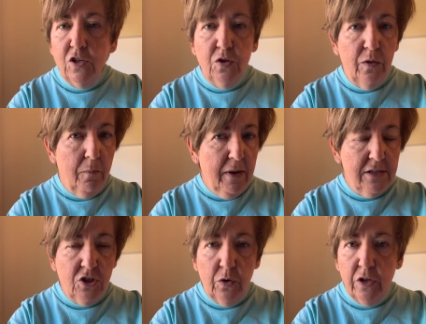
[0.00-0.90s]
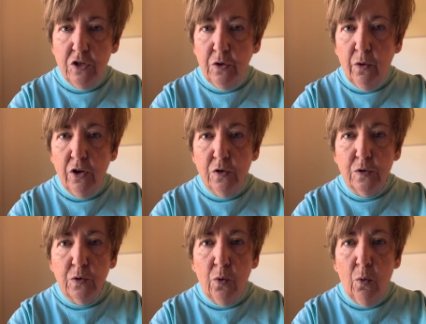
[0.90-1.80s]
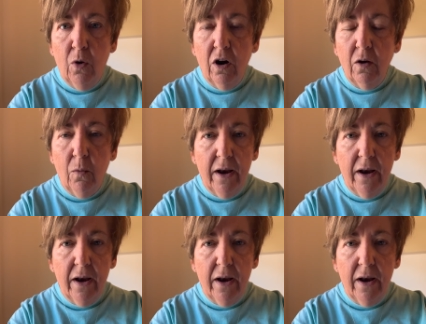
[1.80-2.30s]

do the best you can do on your schoolwork,